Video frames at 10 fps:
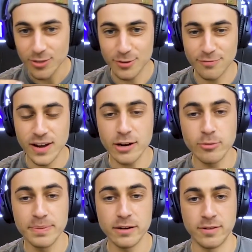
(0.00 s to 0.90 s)
The
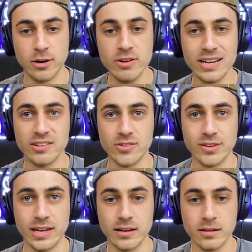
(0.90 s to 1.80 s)
final bit of honing is
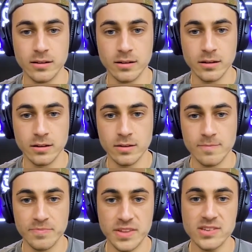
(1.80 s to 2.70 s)
like,
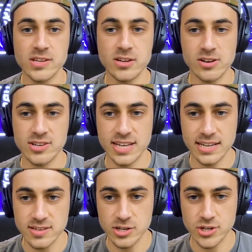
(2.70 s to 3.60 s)
this is our
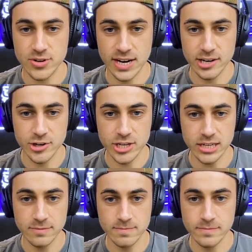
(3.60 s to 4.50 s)
stance on
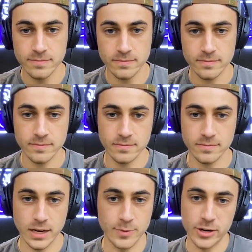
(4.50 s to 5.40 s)
strategy,
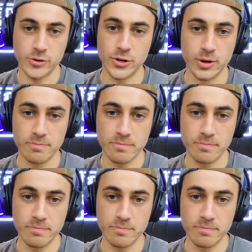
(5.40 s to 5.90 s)
and we don't do it.